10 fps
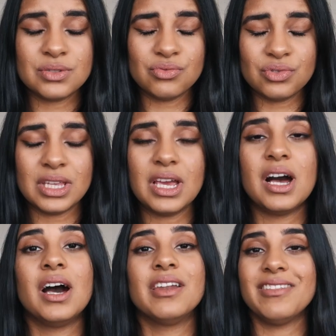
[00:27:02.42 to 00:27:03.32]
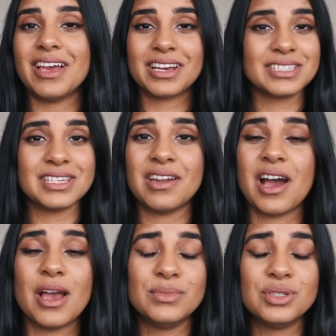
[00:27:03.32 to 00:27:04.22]
really hard. Like I said,
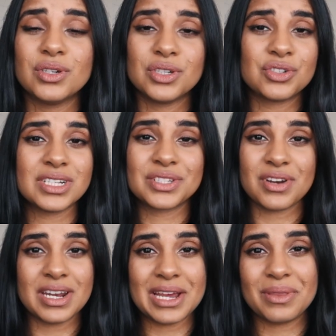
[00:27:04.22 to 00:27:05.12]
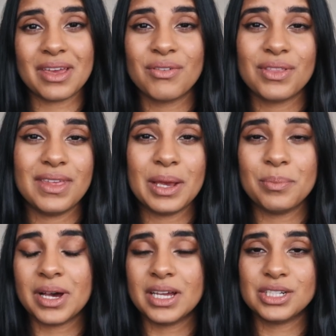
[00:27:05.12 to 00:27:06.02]
I'm so stressed right now with everything,
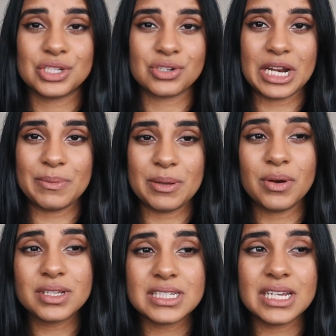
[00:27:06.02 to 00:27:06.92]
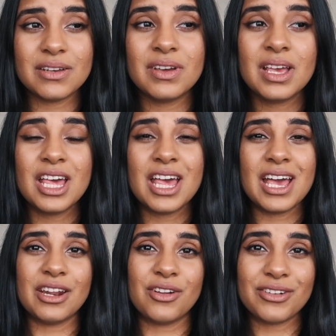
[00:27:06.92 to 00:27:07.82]
but just trying to be positive
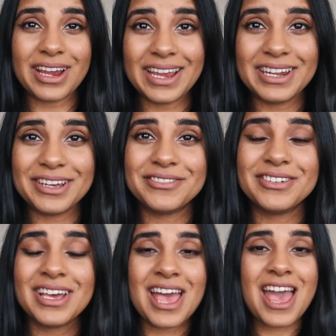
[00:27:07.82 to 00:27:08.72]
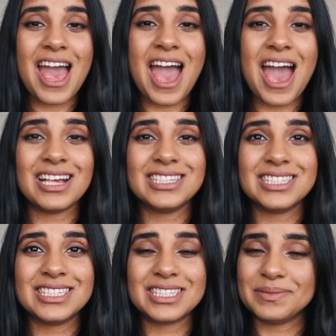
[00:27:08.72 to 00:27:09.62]
and creative
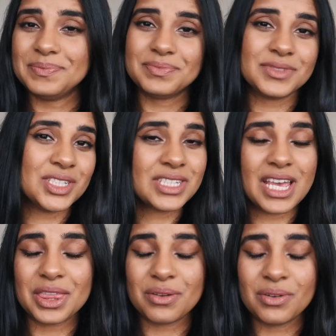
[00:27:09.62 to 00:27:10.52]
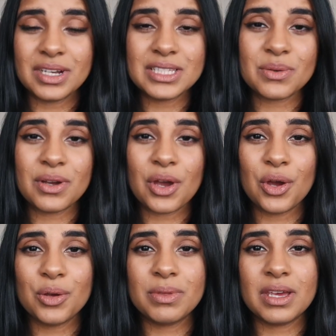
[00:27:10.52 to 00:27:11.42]
and just get through it. So I
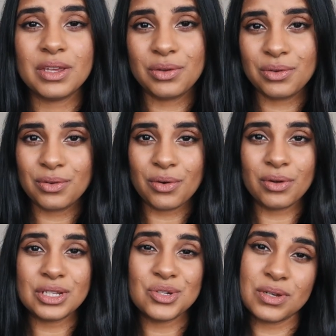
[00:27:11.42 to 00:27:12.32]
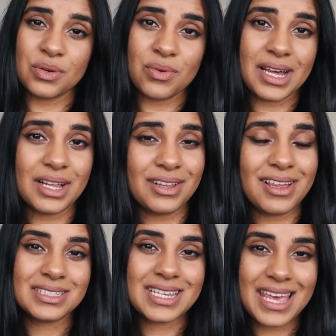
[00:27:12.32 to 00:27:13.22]
hope that you all are doing well.
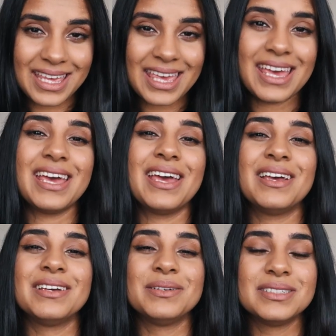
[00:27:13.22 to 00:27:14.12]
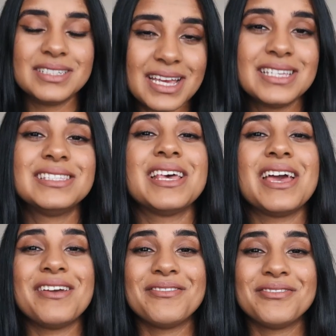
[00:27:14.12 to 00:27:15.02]
Take care, stay
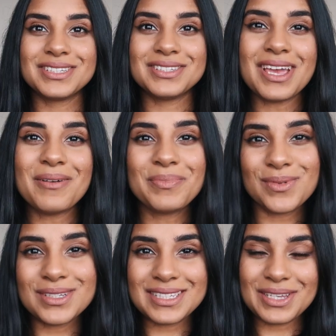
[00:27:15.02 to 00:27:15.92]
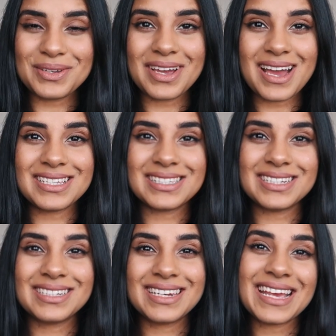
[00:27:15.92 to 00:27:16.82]
safe. So yeah, we'll see you guys
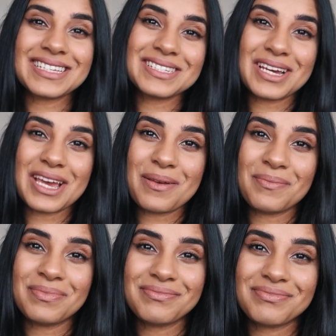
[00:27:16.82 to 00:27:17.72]
next time.